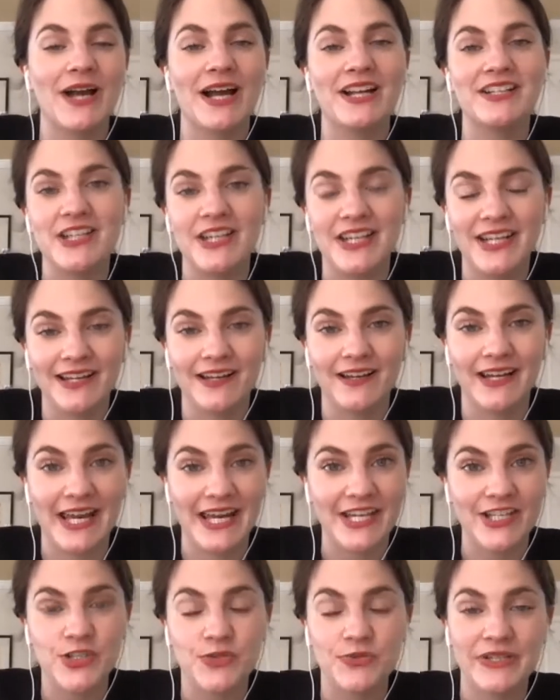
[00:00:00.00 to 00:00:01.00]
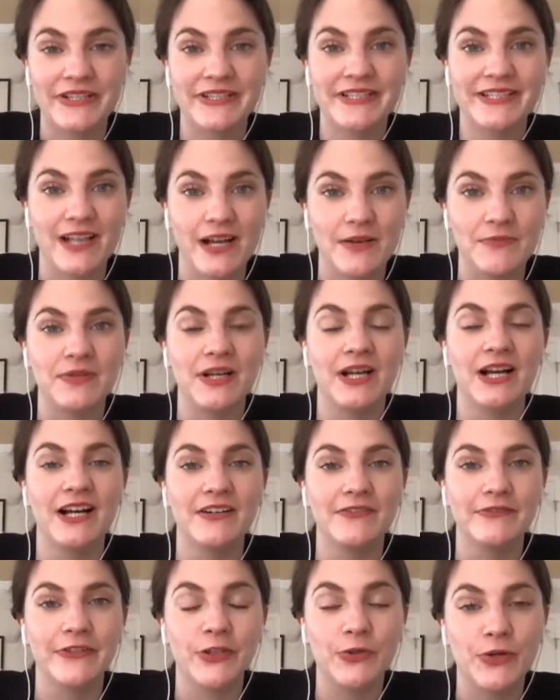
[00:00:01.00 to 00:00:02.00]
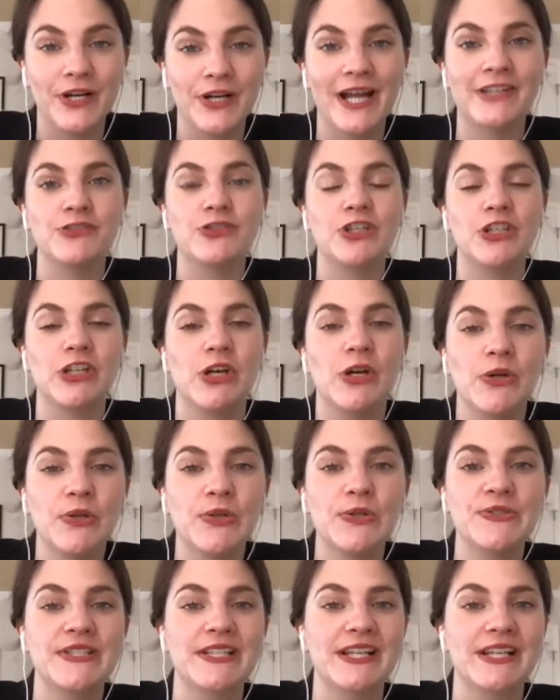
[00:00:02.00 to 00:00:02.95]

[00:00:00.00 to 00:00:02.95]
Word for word: got to engage with some of your NGOs,